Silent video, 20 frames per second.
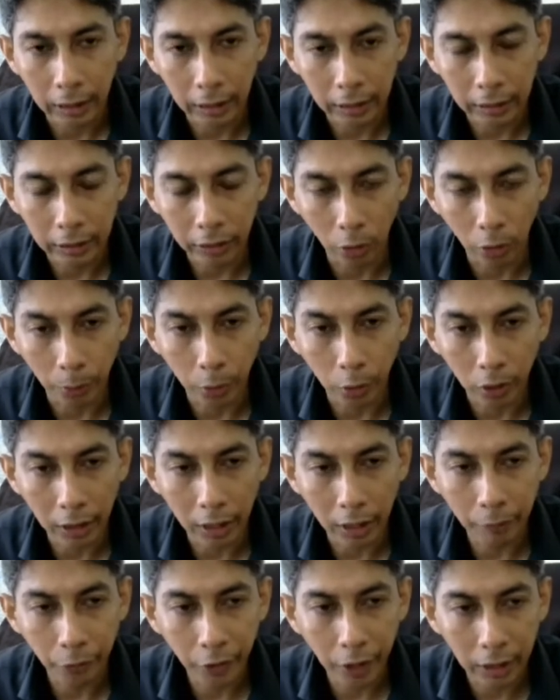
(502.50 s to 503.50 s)
your
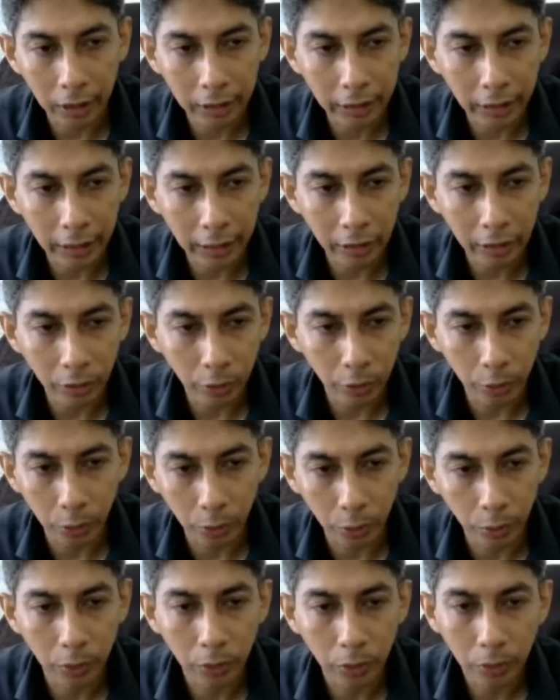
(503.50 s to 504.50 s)
program will need
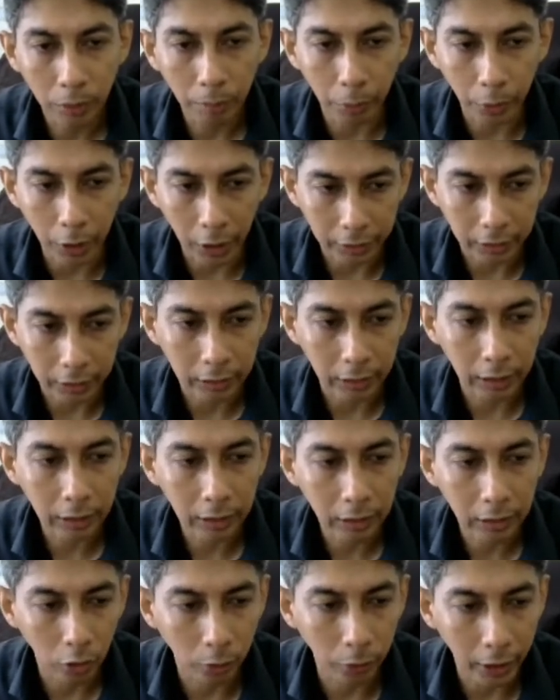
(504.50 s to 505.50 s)
to branch,
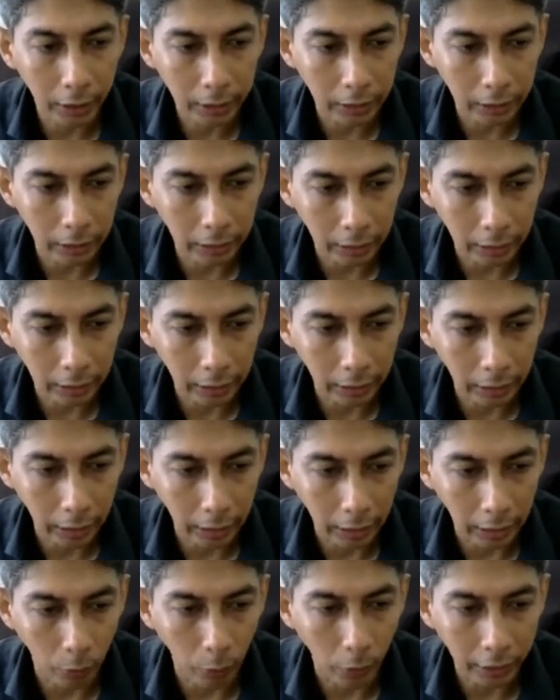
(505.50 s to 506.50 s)
no matter
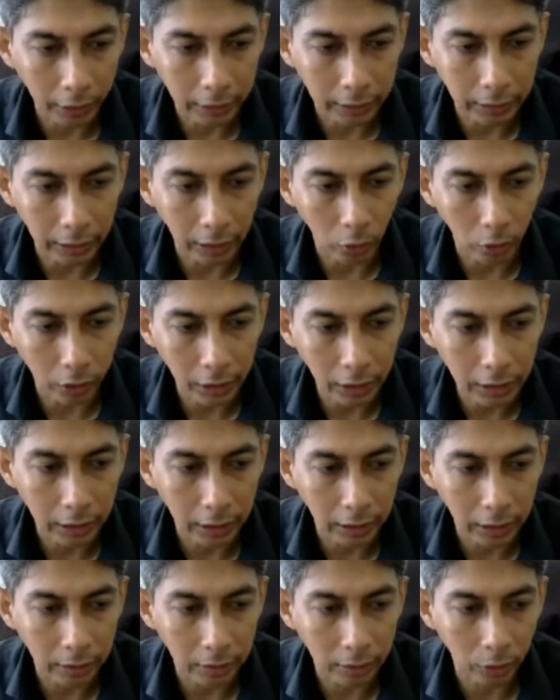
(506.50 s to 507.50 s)
what is the
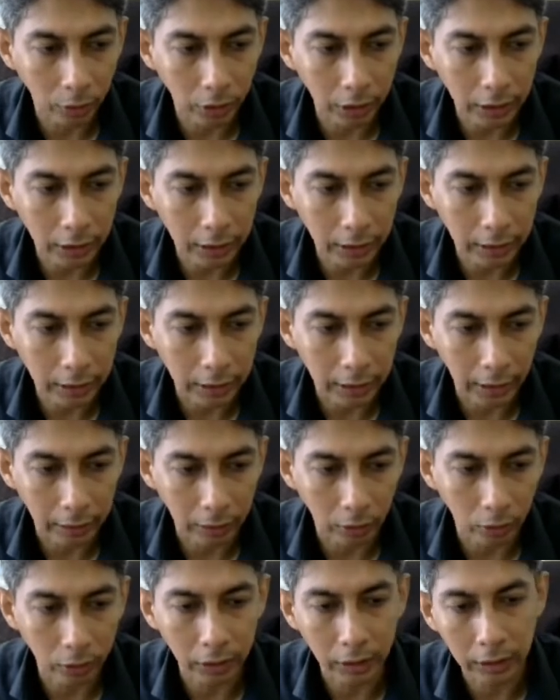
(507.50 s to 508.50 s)
condition. So this is
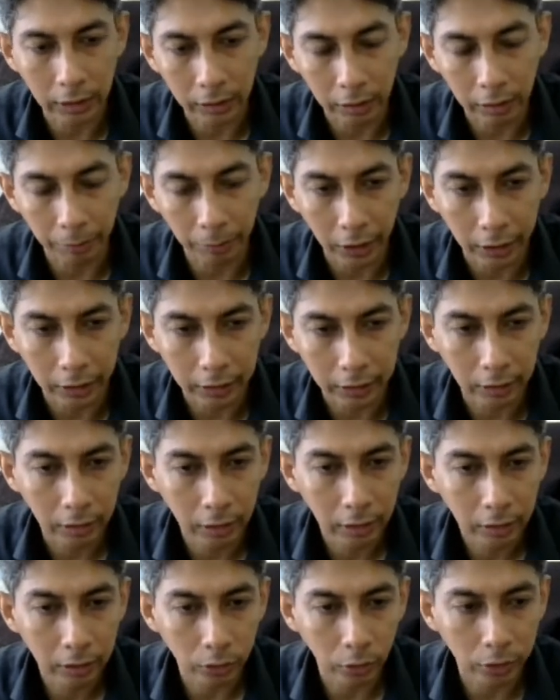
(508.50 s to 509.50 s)
unconditional branch.
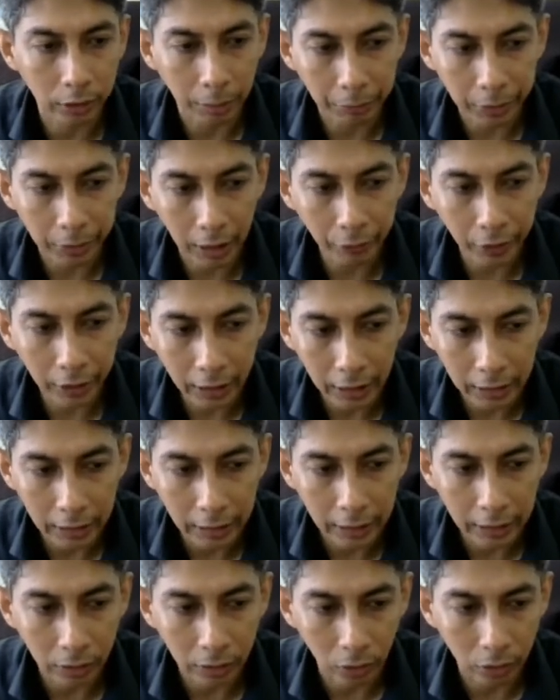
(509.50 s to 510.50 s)
So sometimes we need
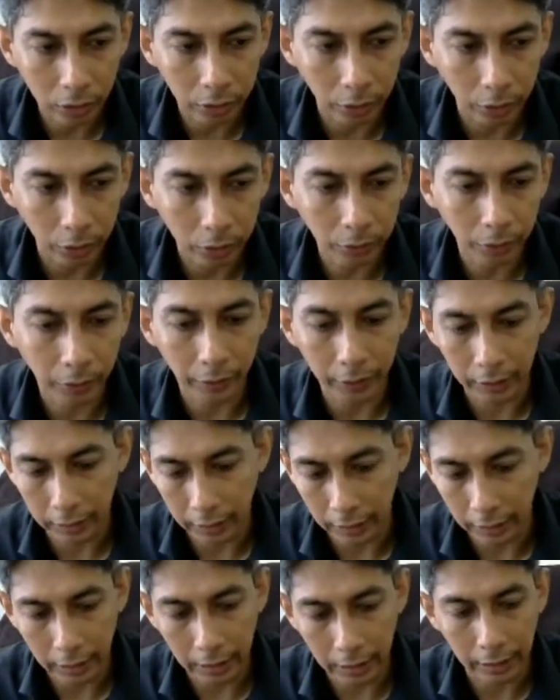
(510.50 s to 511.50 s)
this also. We will
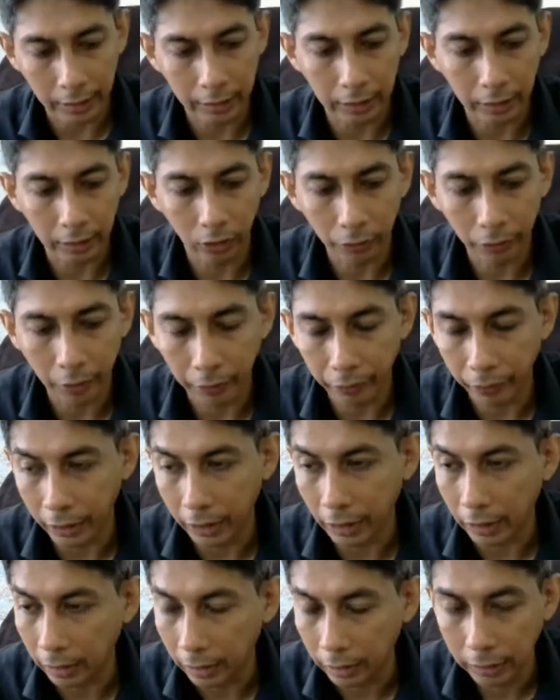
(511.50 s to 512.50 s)
see later on when
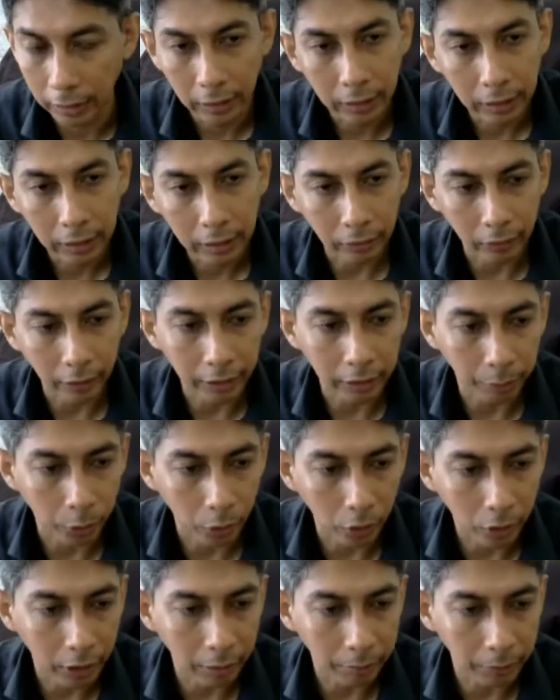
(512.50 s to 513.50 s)
we write the
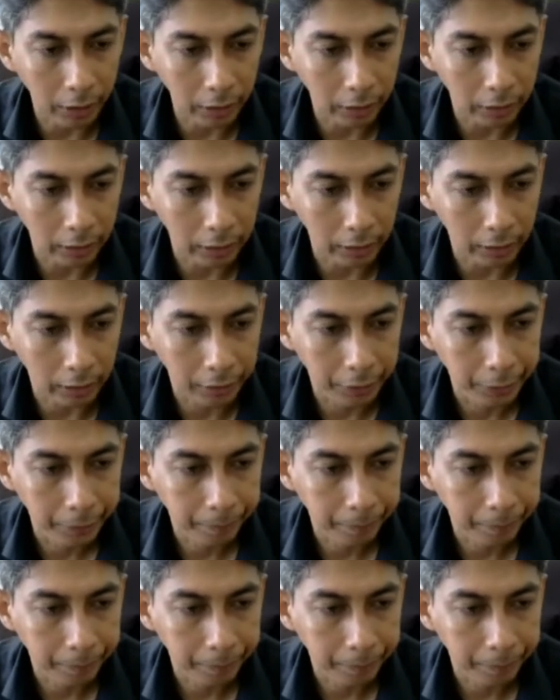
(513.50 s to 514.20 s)
program later.